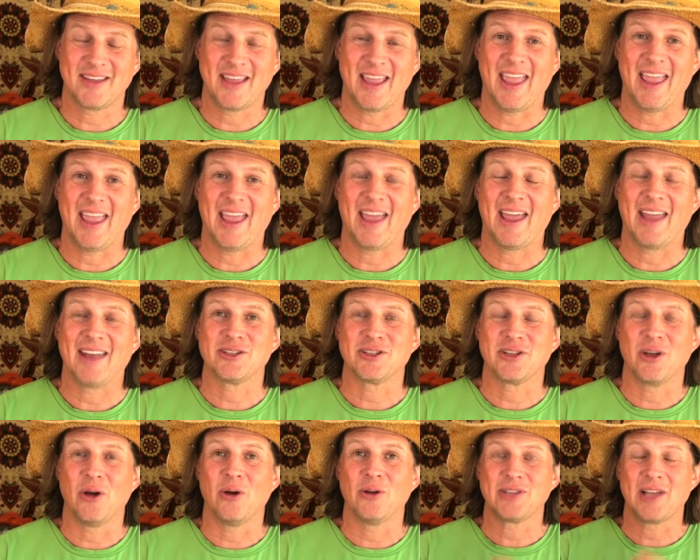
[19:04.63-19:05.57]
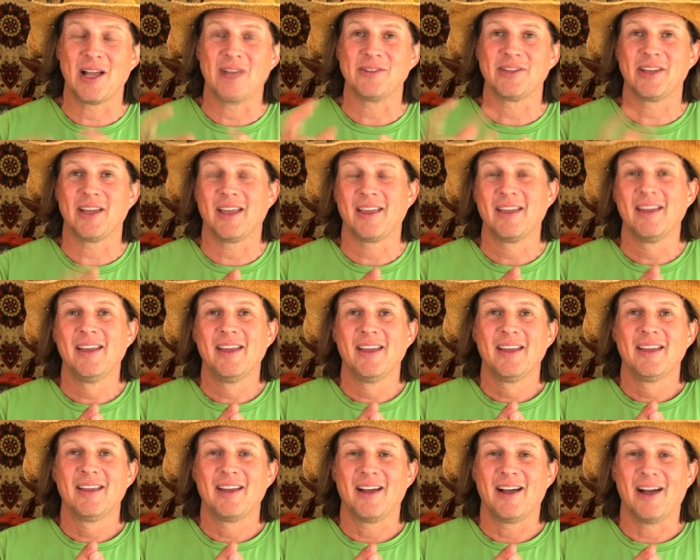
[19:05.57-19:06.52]
And so it sounds like
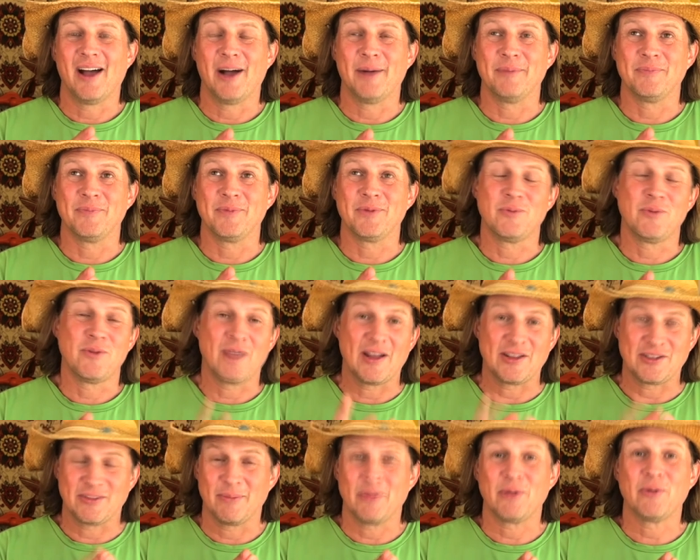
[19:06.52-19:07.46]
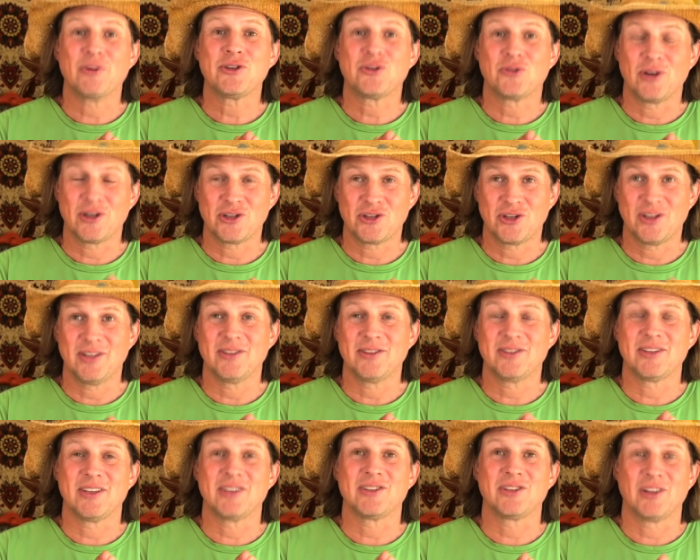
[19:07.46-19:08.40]
um, we've got some of the
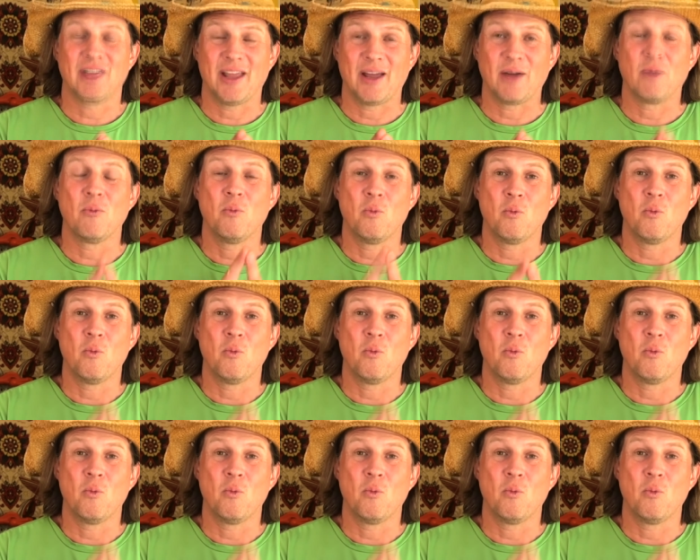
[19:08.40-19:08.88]
restrictions as to, like,